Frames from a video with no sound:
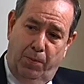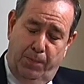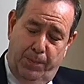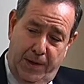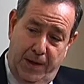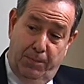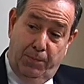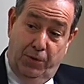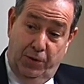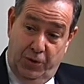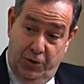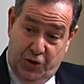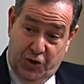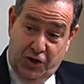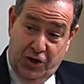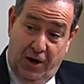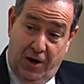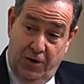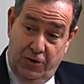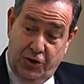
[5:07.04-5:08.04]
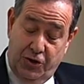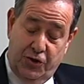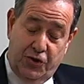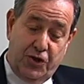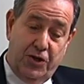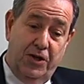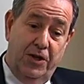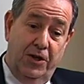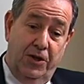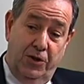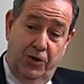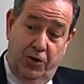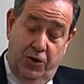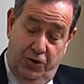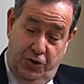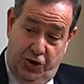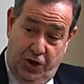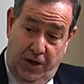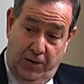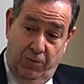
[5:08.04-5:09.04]
people, good sergeants,
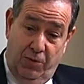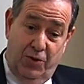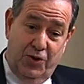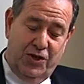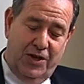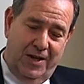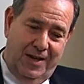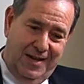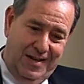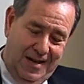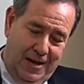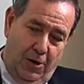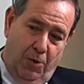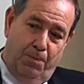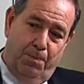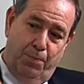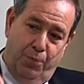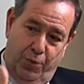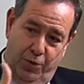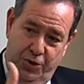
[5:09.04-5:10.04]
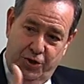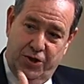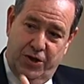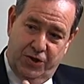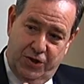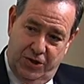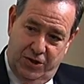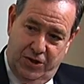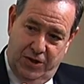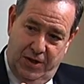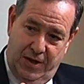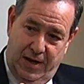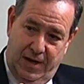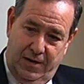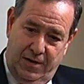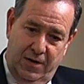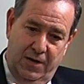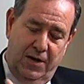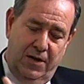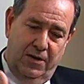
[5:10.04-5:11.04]
good generals that can help push us into
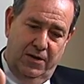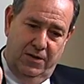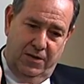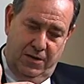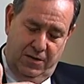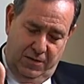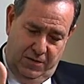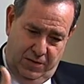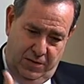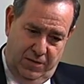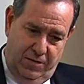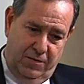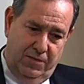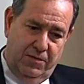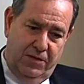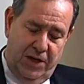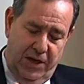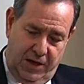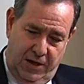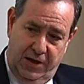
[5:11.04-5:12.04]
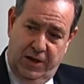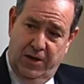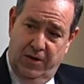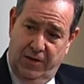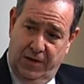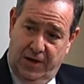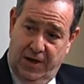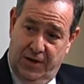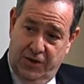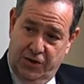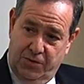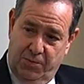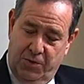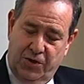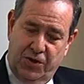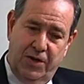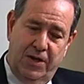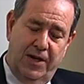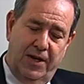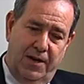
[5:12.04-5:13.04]
that to taking care of the customers.